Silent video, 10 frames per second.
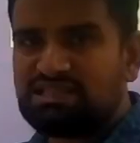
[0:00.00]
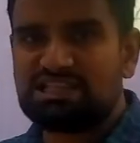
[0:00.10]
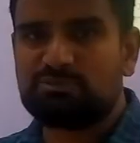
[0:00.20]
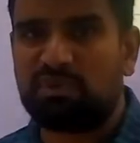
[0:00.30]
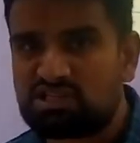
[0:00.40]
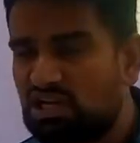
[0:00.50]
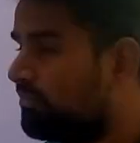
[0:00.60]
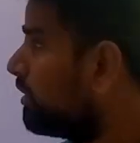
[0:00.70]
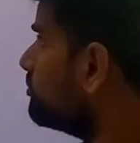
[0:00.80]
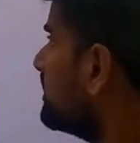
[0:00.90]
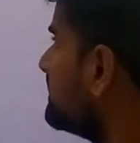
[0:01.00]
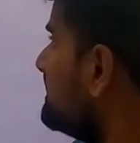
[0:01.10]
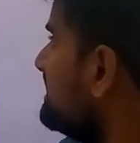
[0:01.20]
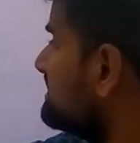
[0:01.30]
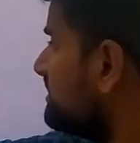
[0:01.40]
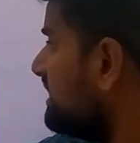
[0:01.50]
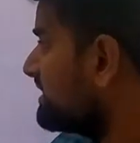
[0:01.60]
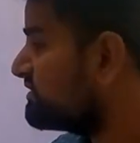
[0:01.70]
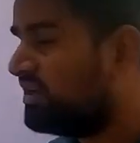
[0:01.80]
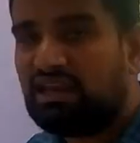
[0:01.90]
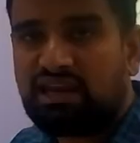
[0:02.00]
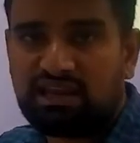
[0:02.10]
what is the special about these three exterior